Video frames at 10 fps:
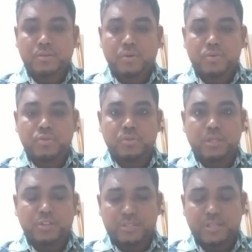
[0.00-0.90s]
go
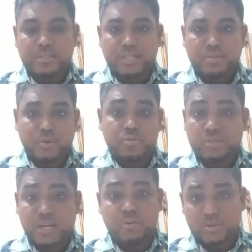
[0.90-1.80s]
to district judge go to
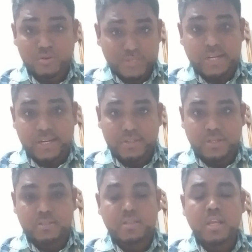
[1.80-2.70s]
the crown court circuit judge,